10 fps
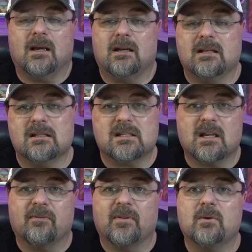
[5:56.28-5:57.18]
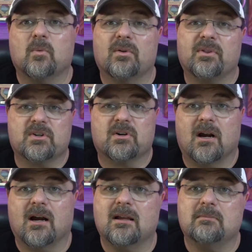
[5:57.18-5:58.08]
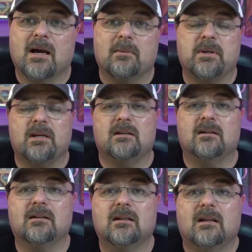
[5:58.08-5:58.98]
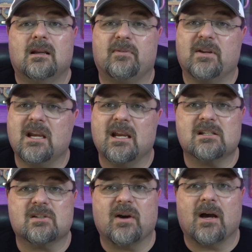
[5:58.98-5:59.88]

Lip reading: and it is definitely worth a try, in my opinion. If you can't just